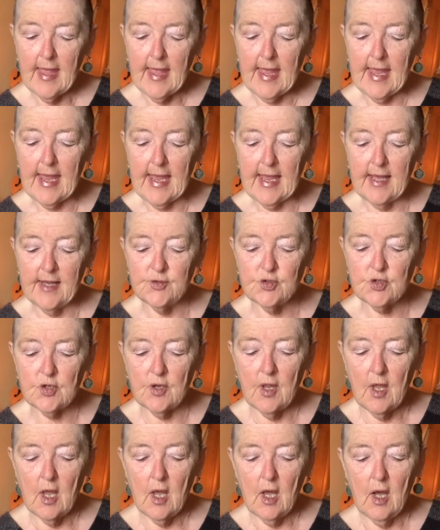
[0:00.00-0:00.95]
and
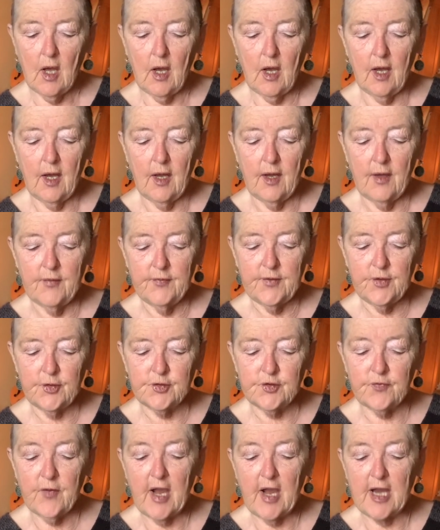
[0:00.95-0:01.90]
they're
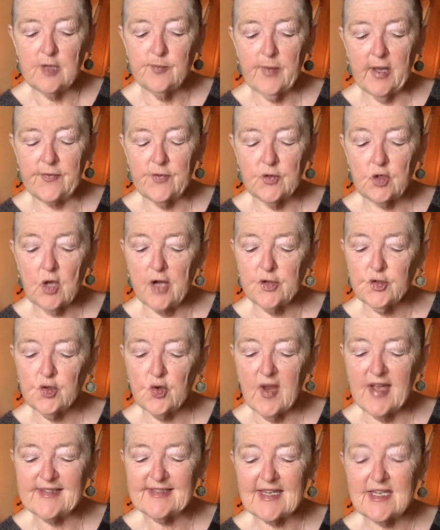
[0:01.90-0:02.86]
defined by the doctor
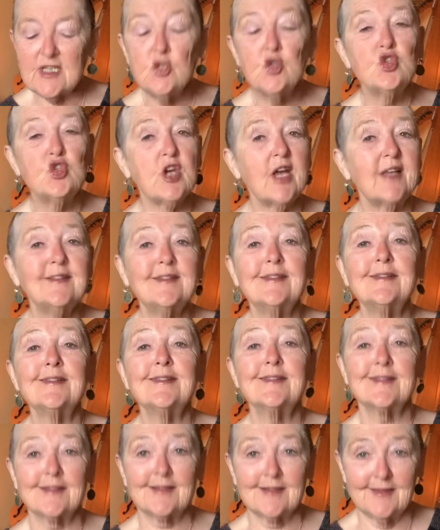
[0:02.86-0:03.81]
as
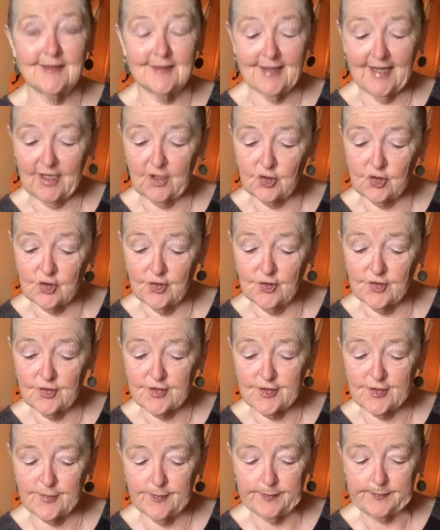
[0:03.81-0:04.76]
injustice collectors.